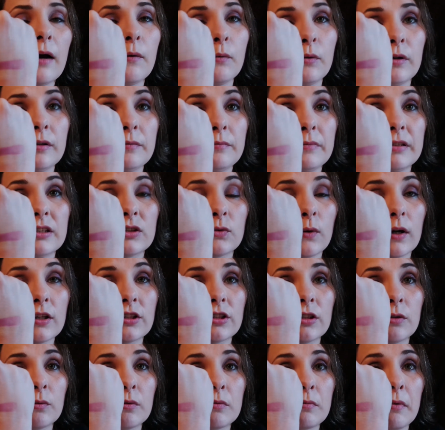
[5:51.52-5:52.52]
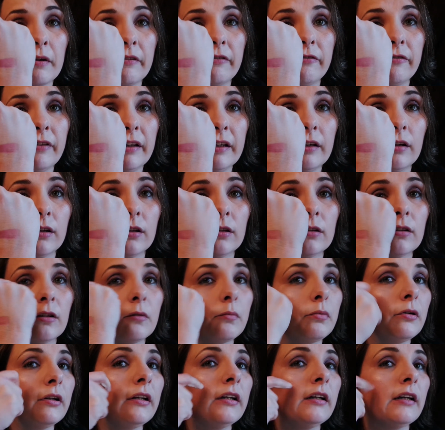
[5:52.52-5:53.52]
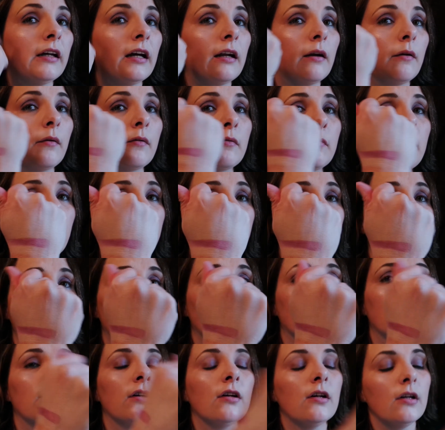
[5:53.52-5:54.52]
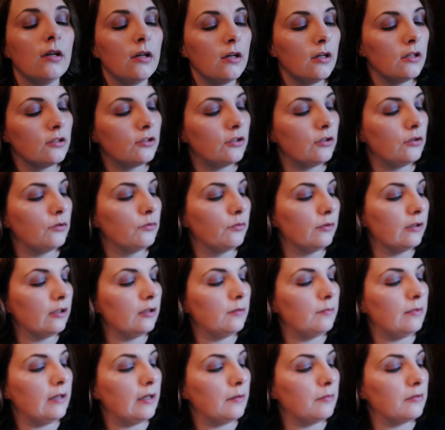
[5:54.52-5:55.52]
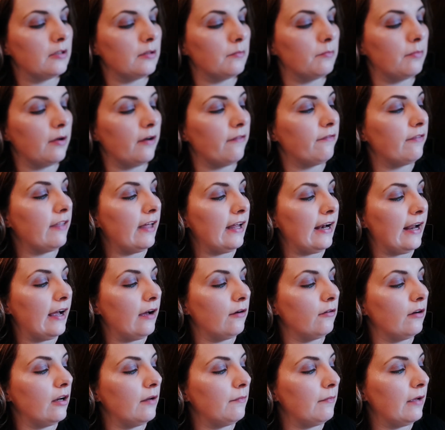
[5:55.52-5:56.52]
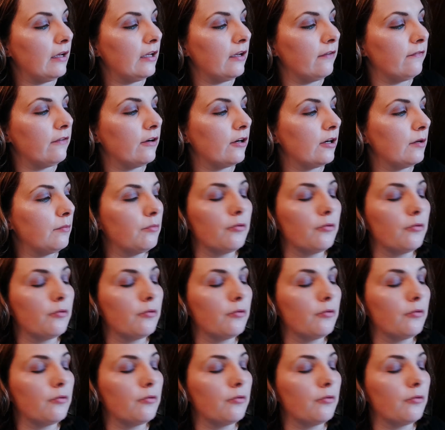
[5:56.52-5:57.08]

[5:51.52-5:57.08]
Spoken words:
I wouldn't be swatching it with my finger or putting that on with my finger. So you'd really be able to buff that out and make it very